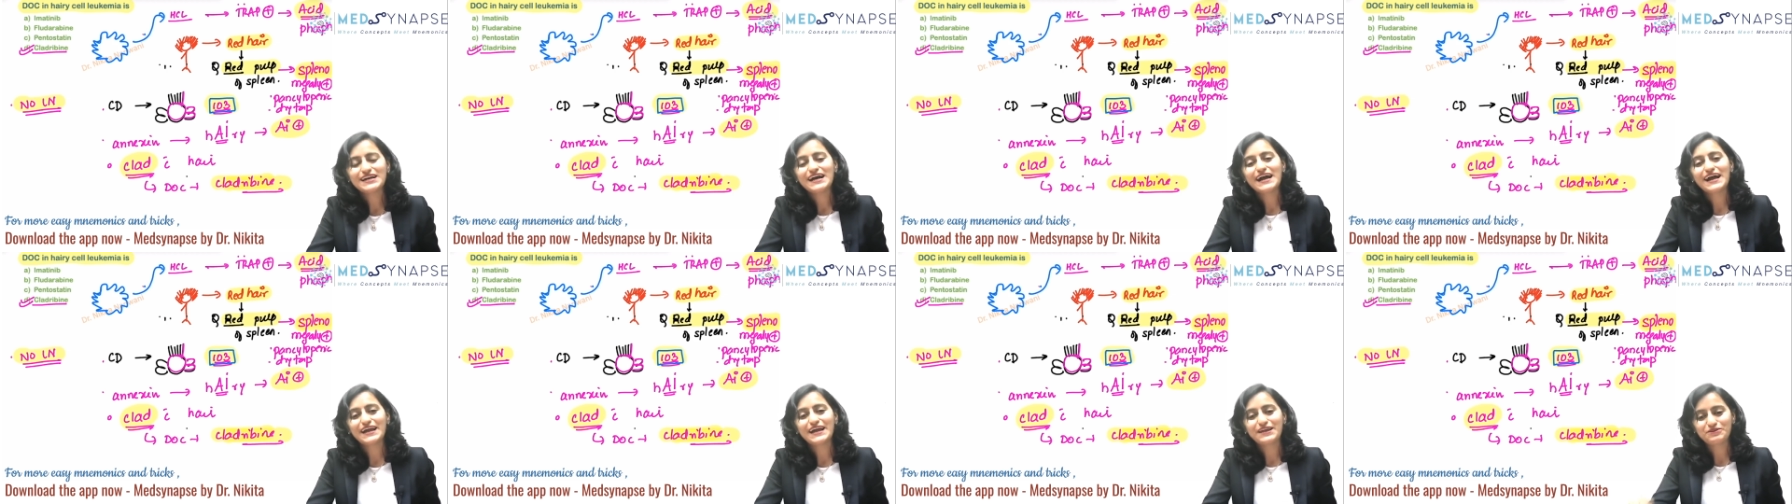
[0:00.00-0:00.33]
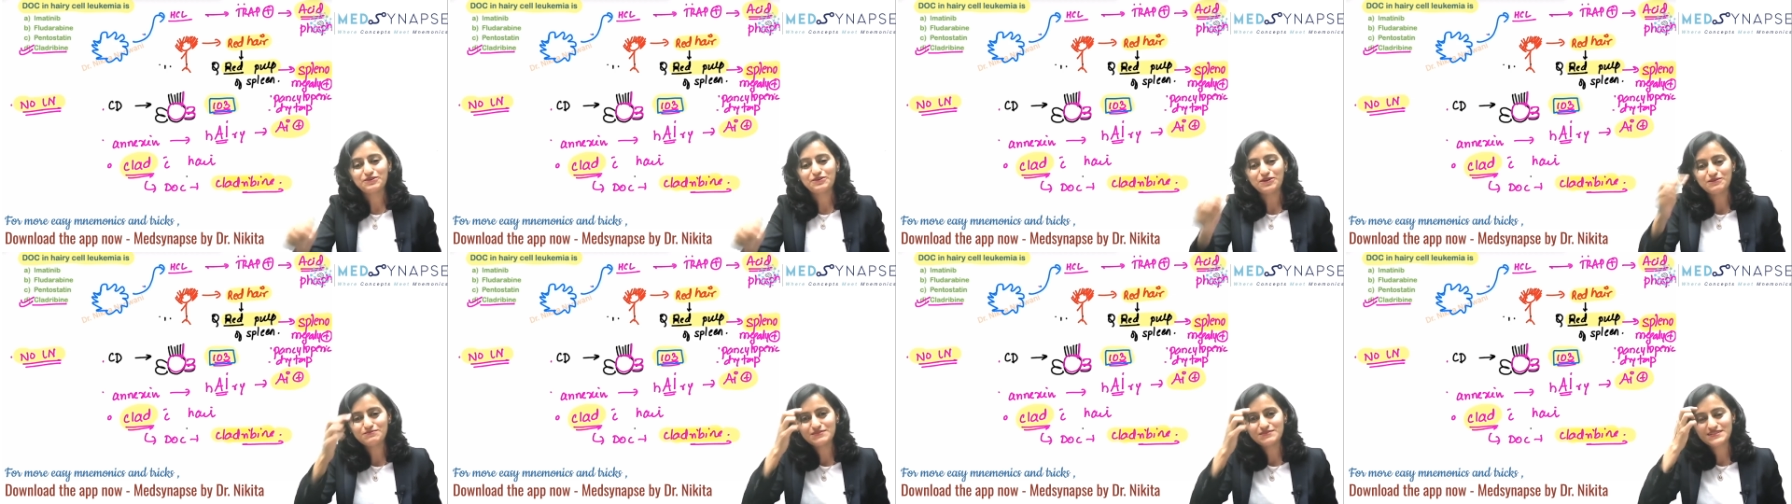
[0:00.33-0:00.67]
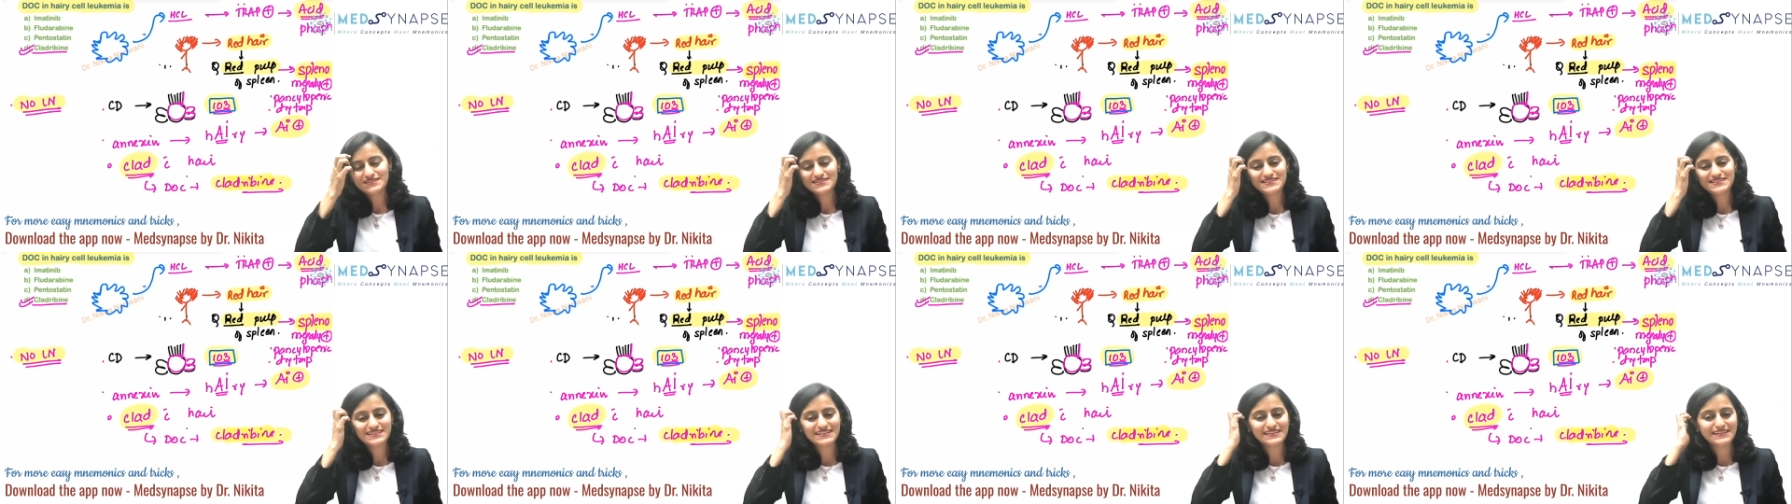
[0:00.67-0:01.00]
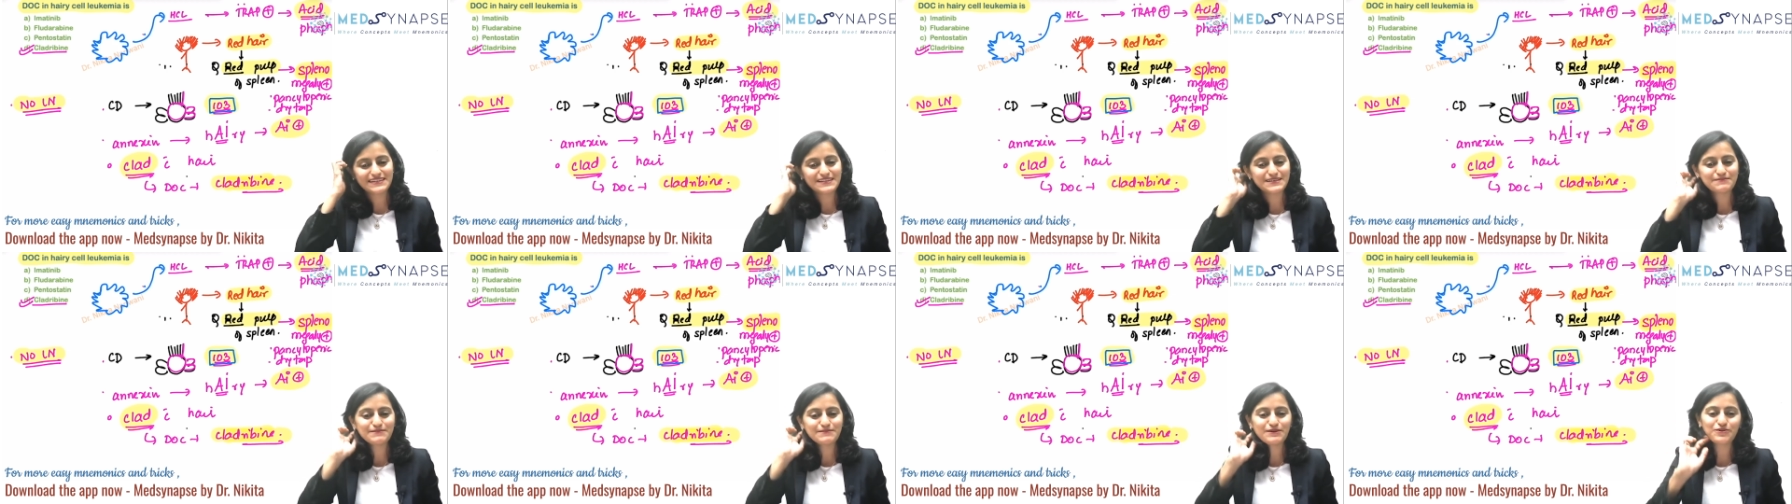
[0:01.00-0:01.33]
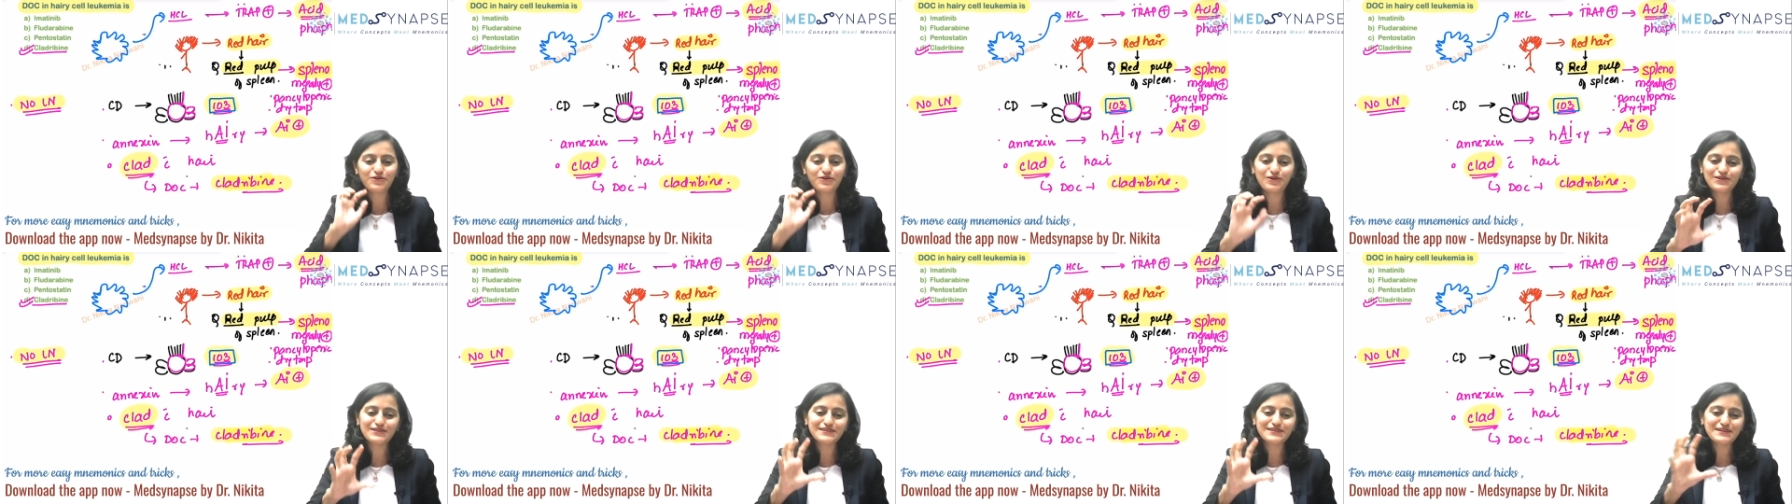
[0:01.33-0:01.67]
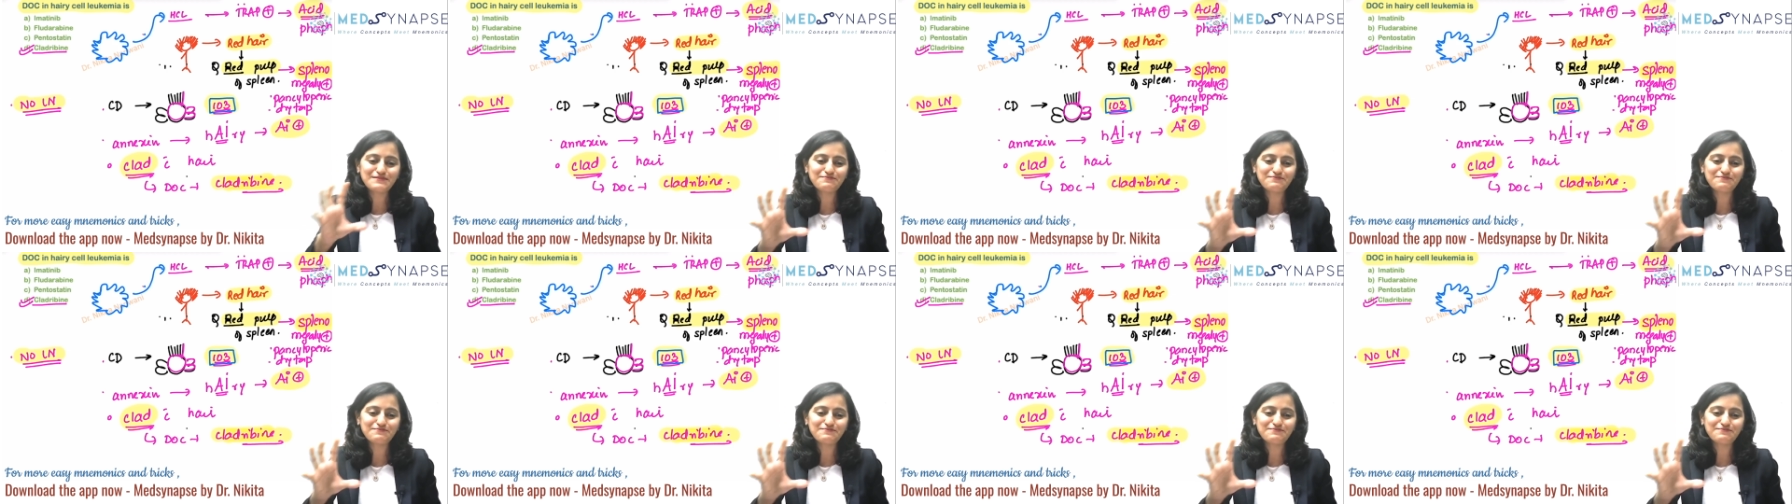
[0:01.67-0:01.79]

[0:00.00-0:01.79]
I hope this is clear about all the